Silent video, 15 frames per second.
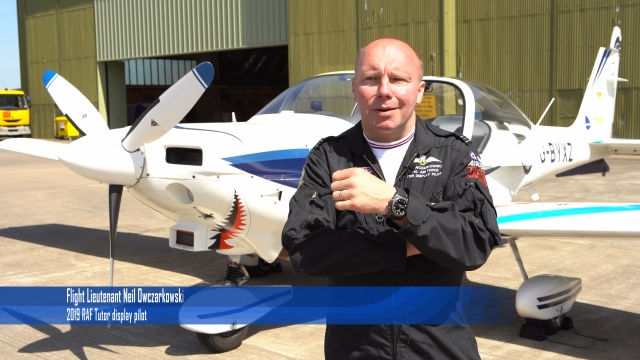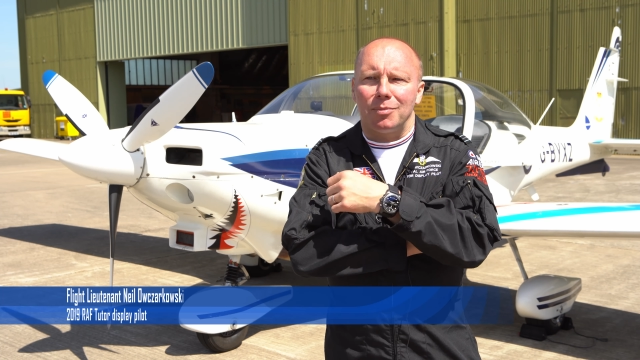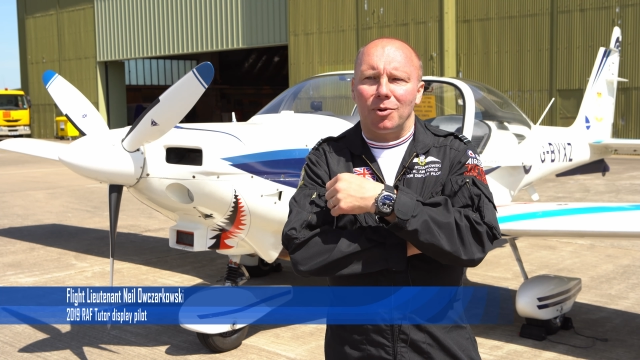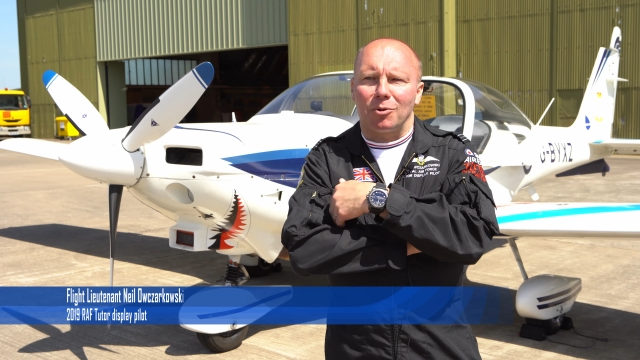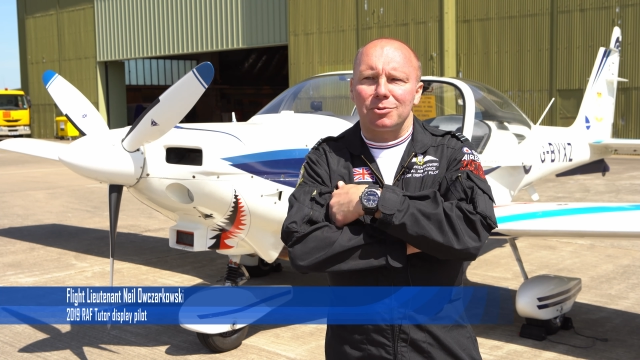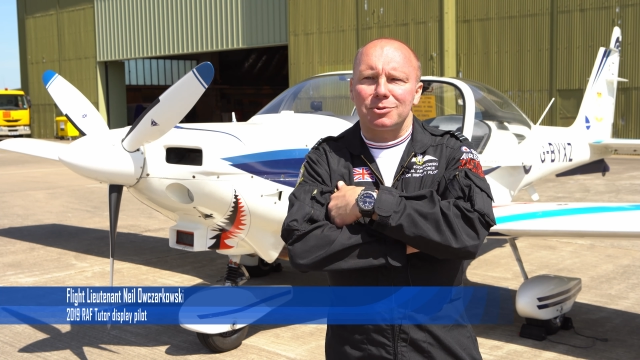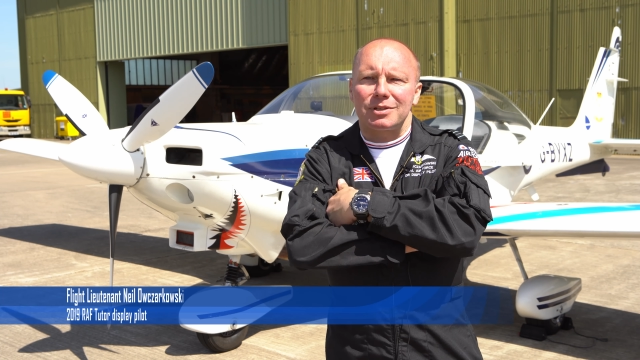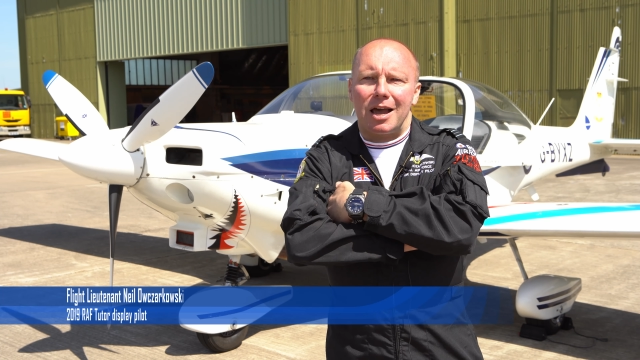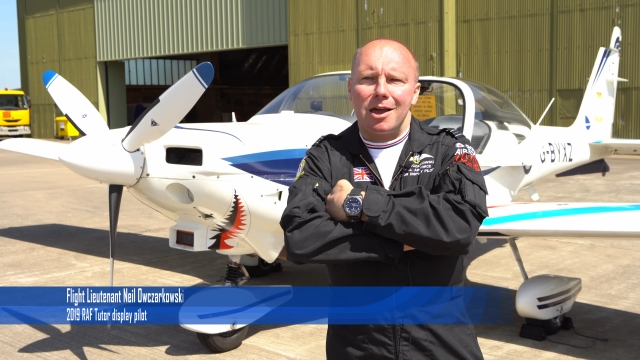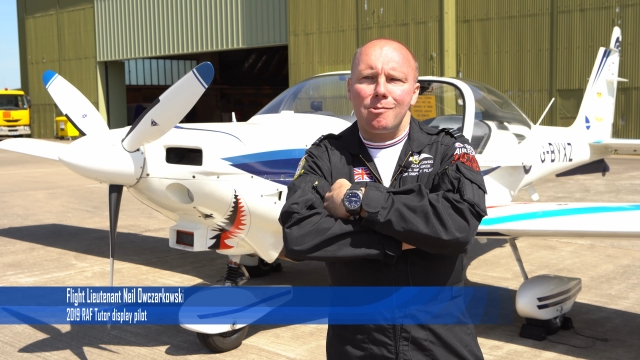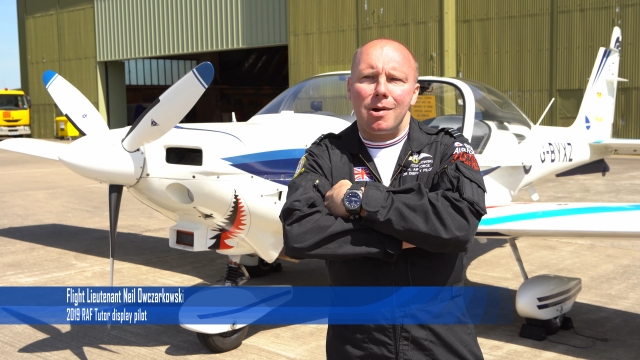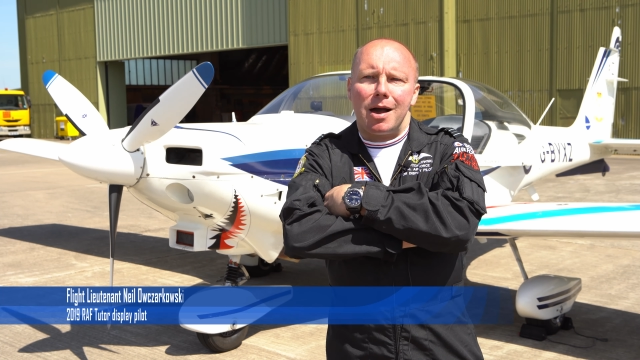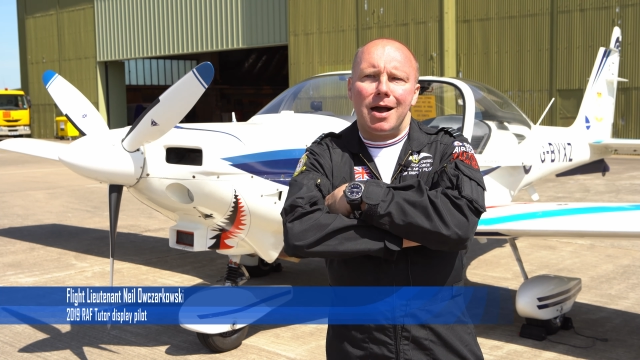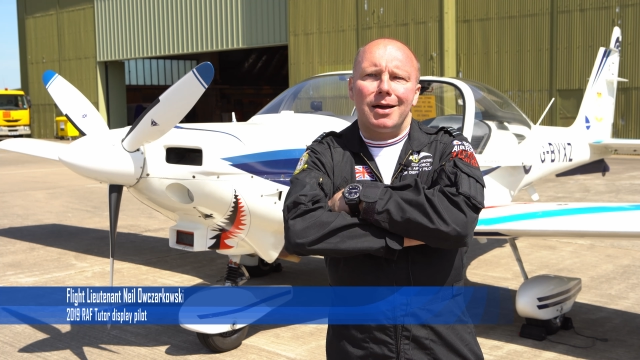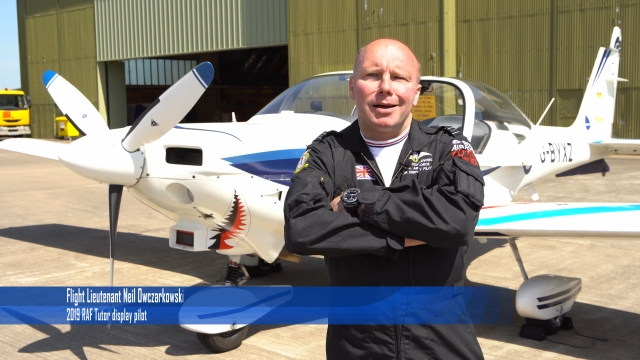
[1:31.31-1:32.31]
but
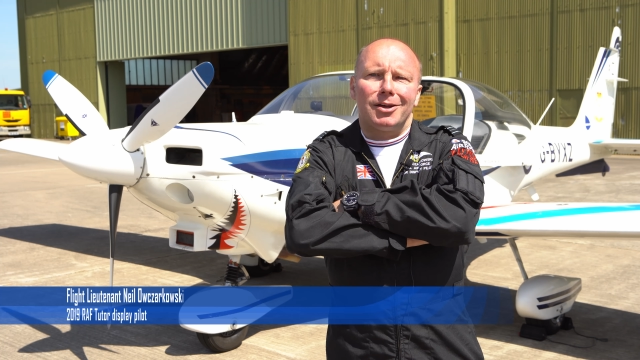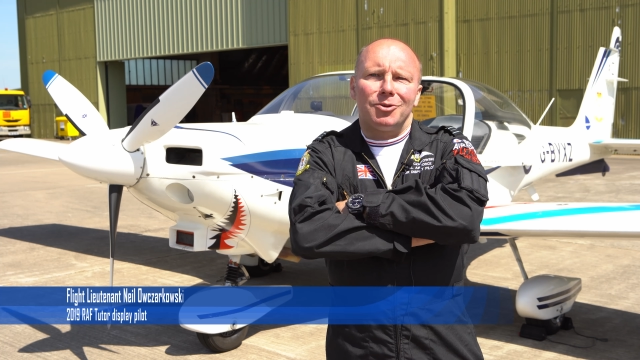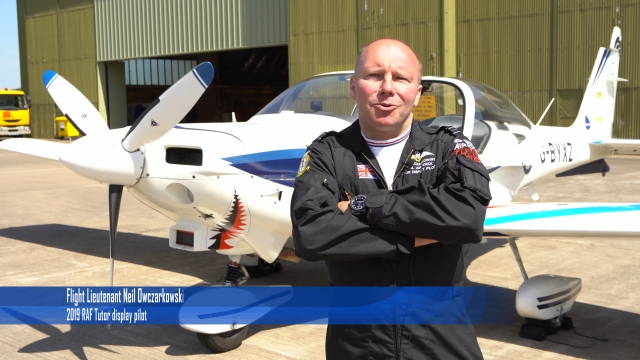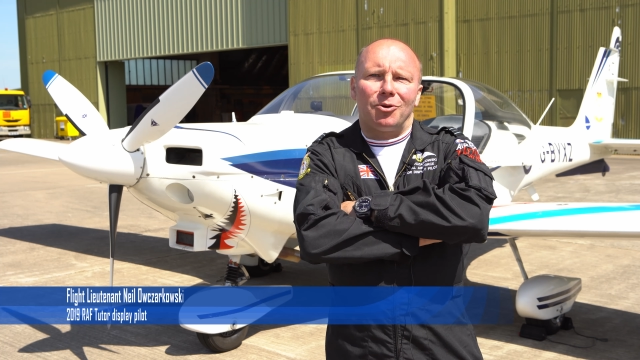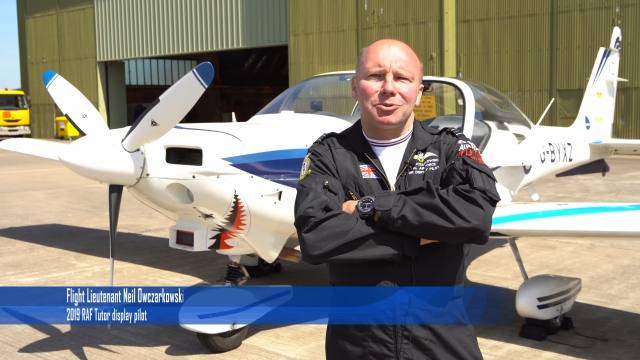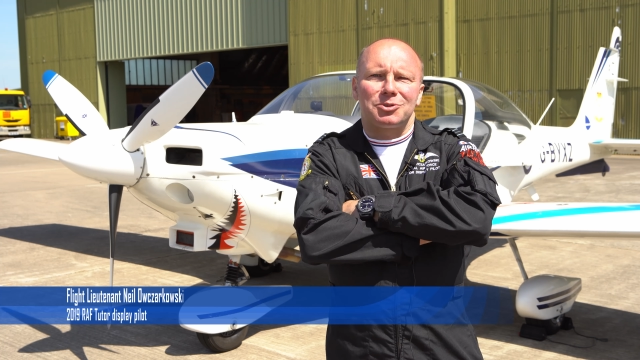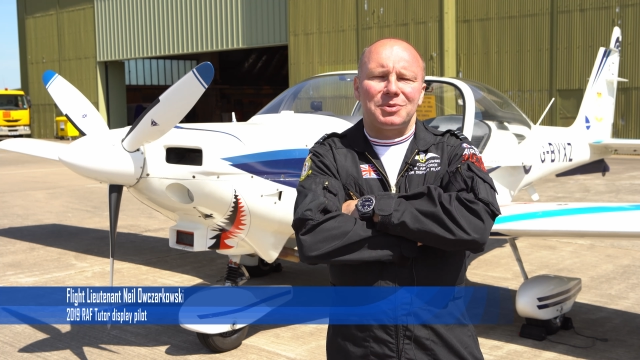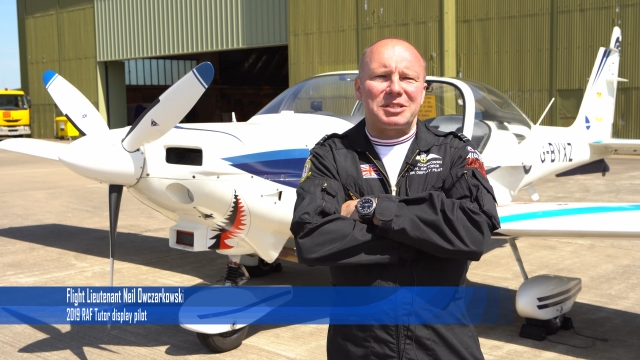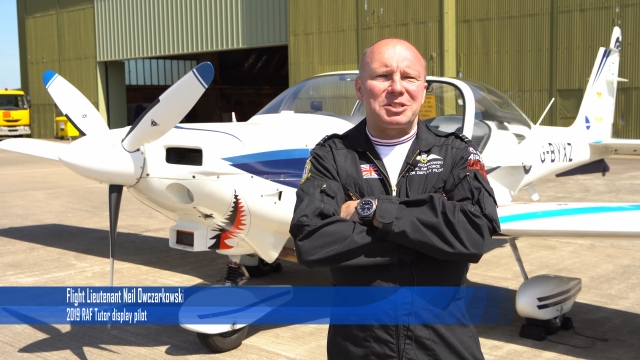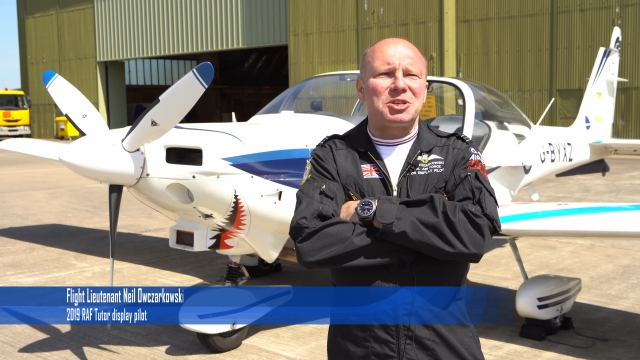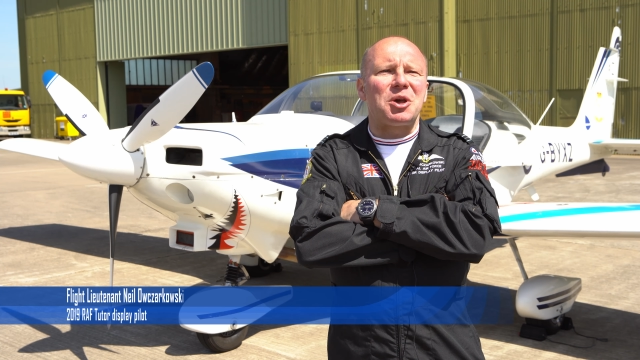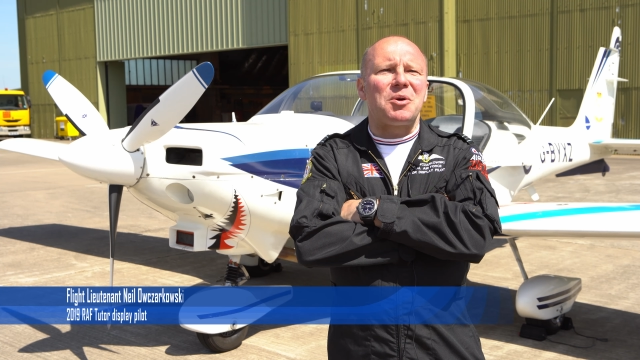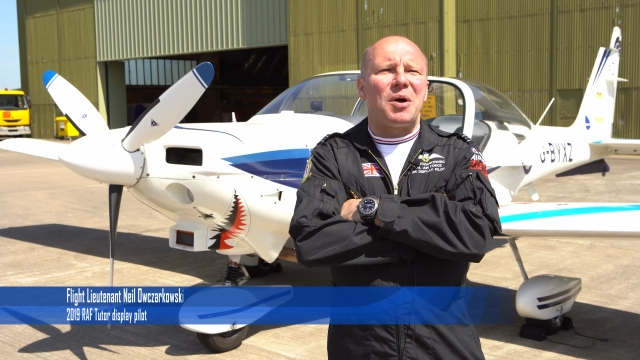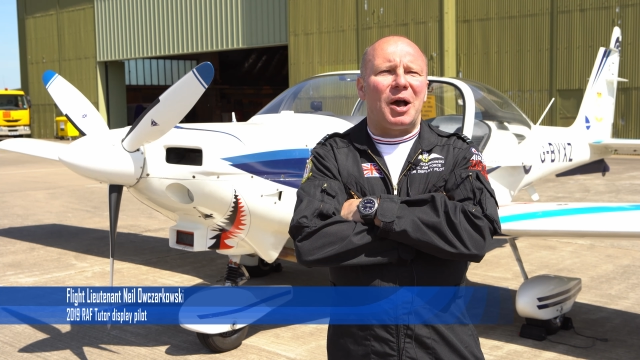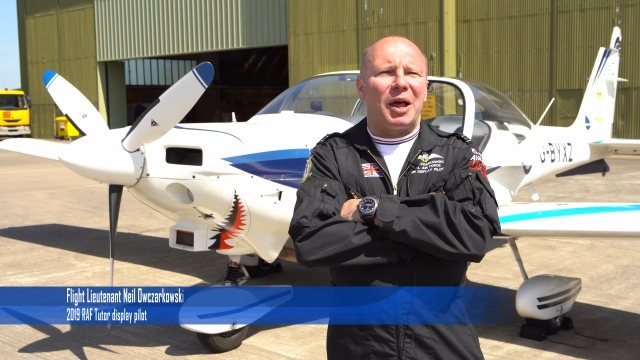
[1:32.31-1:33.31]
also not do it
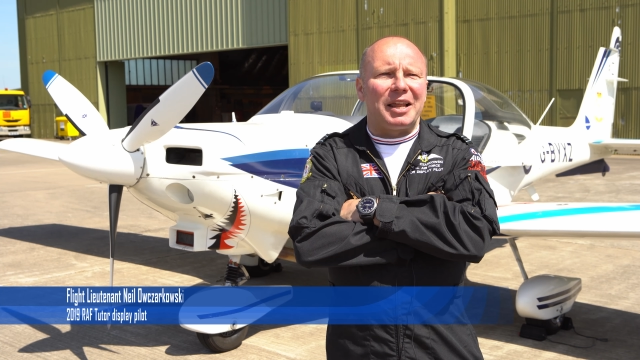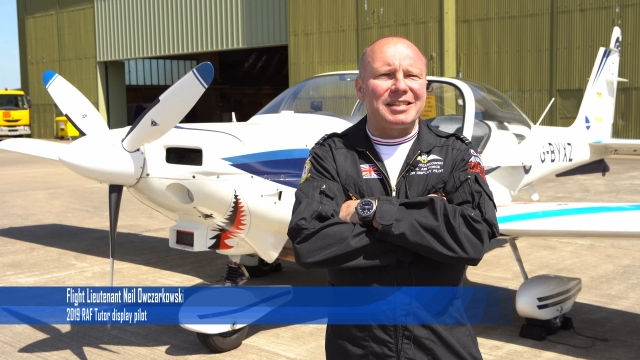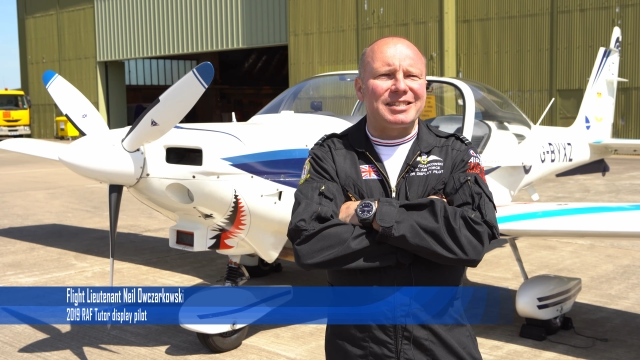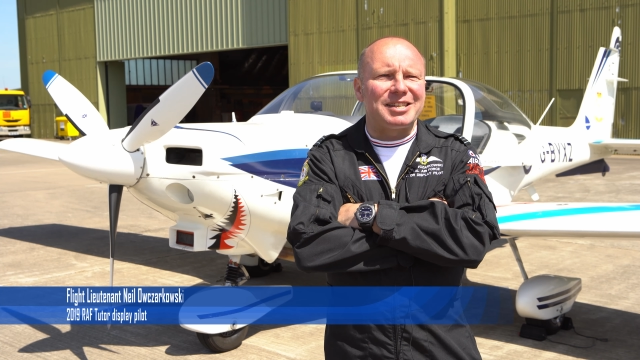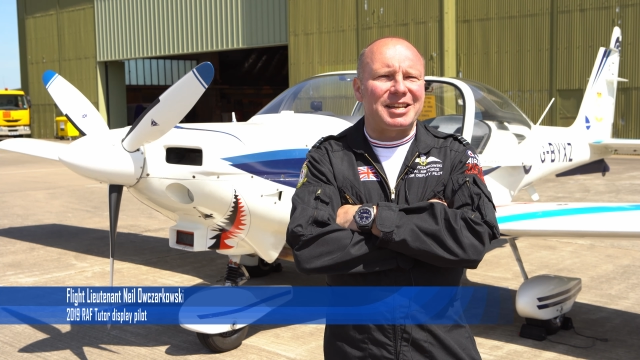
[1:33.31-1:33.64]
too early so